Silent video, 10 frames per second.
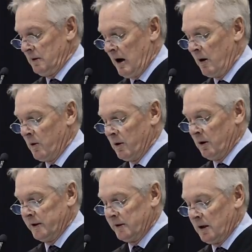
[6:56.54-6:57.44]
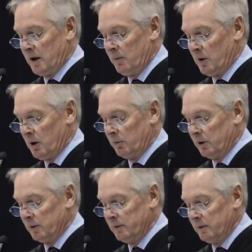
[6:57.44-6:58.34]
Our world has gone
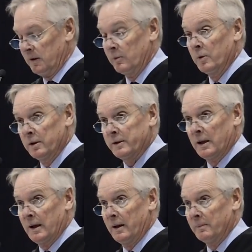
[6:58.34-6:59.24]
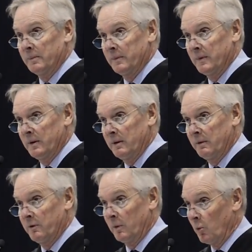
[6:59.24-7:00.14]
mobile in real time
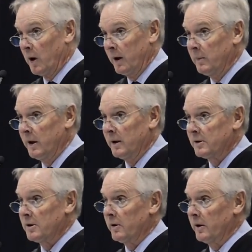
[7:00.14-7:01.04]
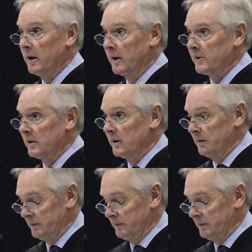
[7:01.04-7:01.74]
from one man's curiosity.